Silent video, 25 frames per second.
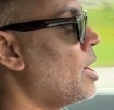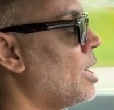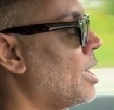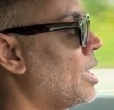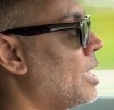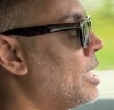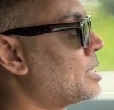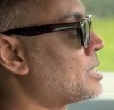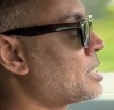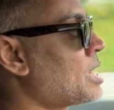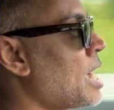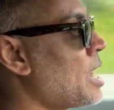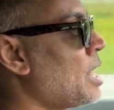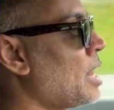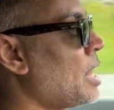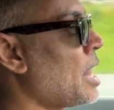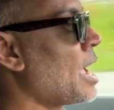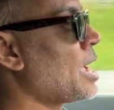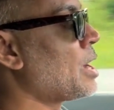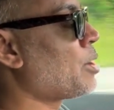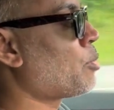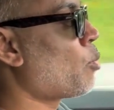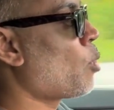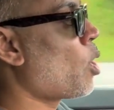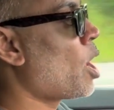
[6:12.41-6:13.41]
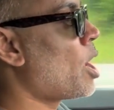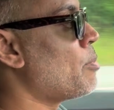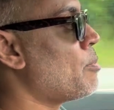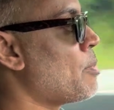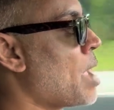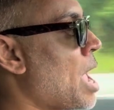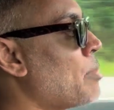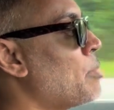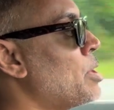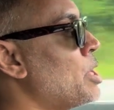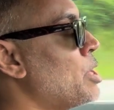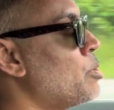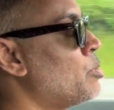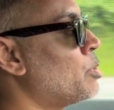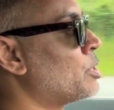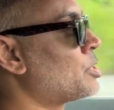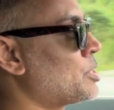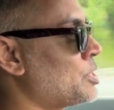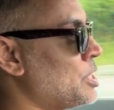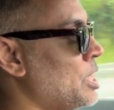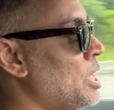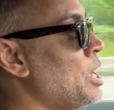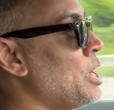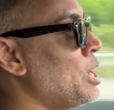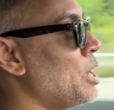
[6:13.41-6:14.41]
It's kind of like what maybe you would
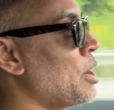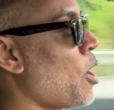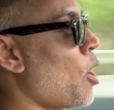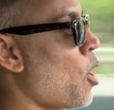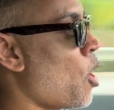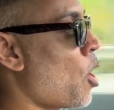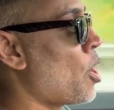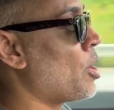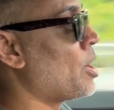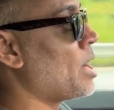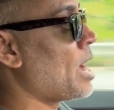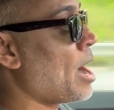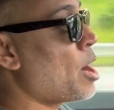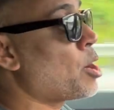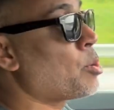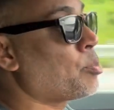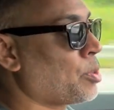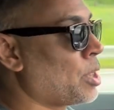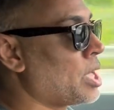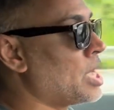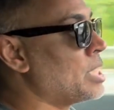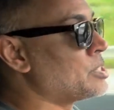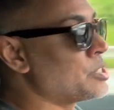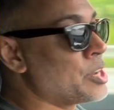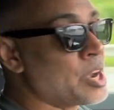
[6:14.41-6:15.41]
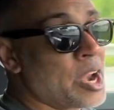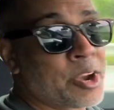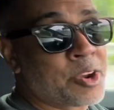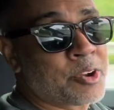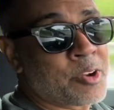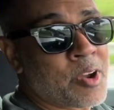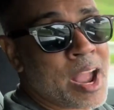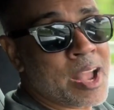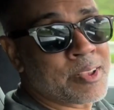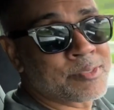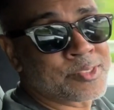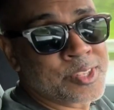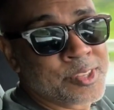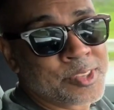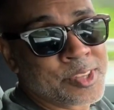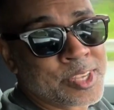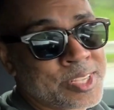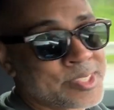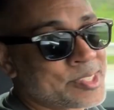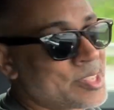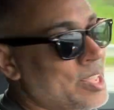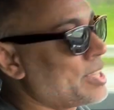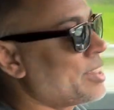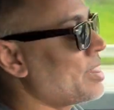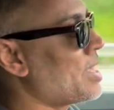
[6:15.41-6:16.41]
see on airplanes and aircrafts and
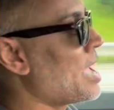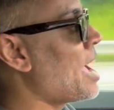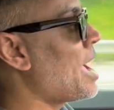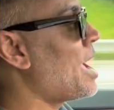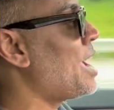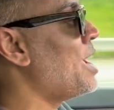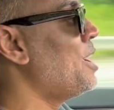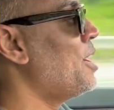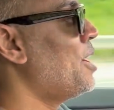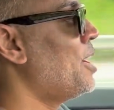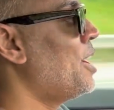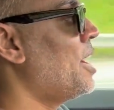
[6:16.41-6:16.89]
things like that.